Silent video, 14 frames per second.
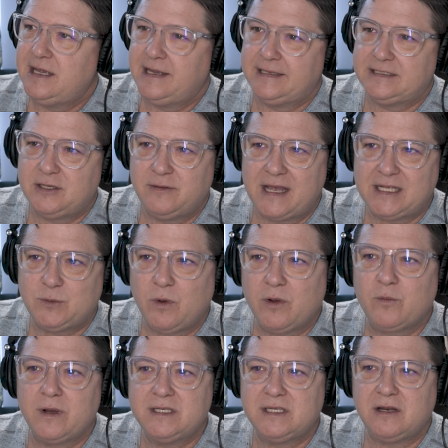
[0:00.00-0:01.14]
And so that's one
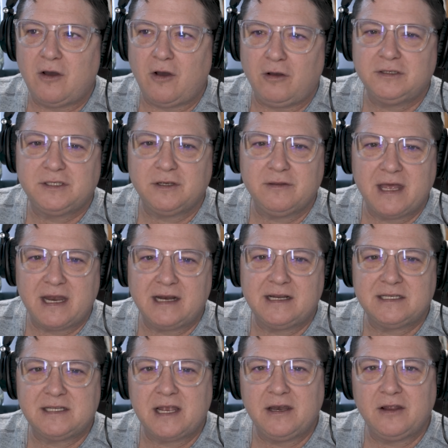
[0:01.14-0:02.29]
reason also that I
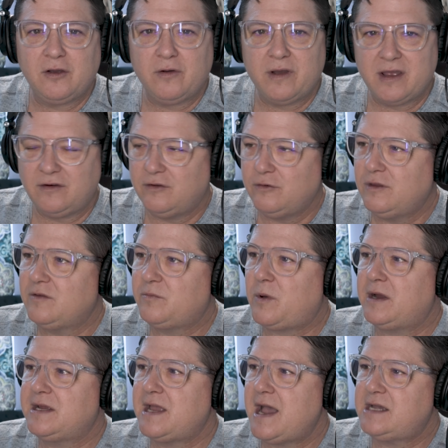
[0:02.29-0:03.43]
decided to go ahead and do this
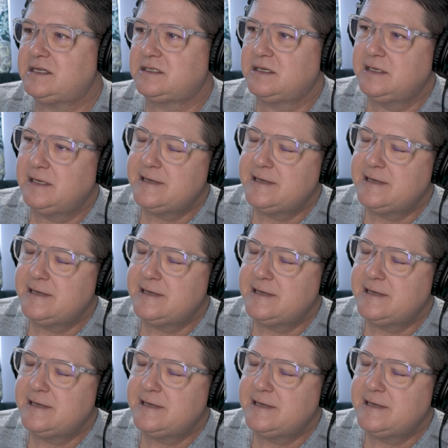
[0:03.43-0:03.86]
podcast.